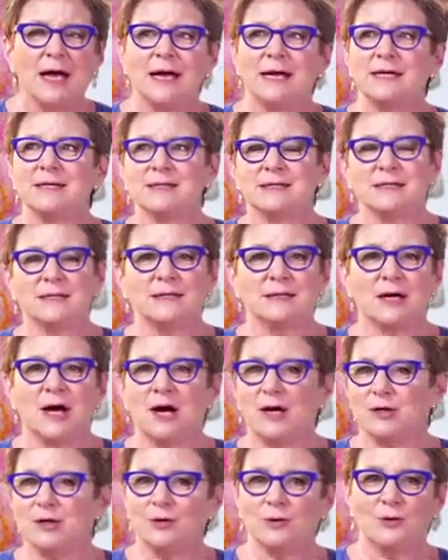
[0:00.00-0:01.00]
Is it
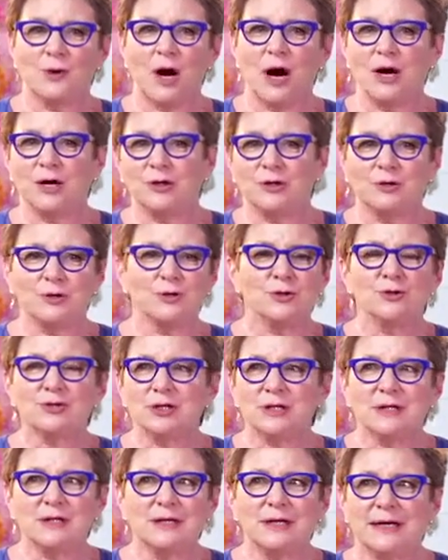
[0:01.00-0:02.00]
are you are you
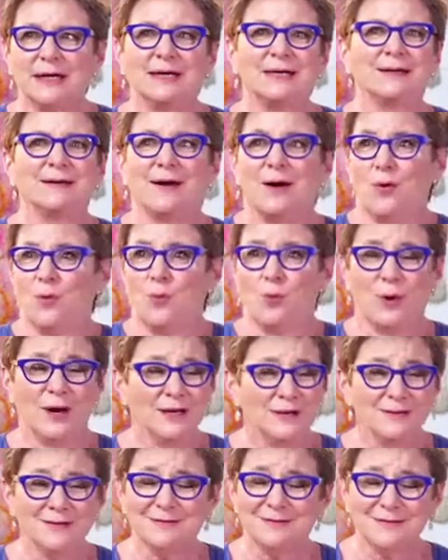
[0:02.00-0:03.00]
usually in a
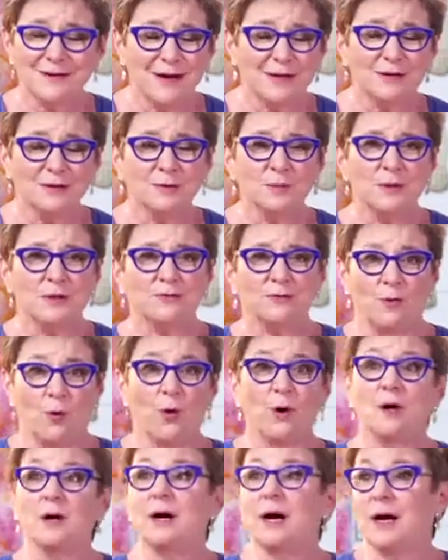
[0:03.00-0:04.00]
wind tunnel
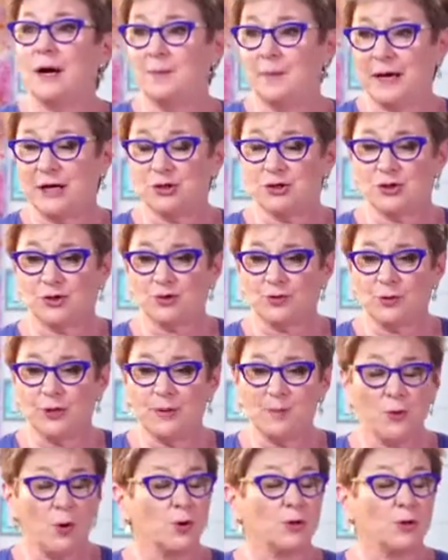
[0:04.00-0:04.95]
before a major trip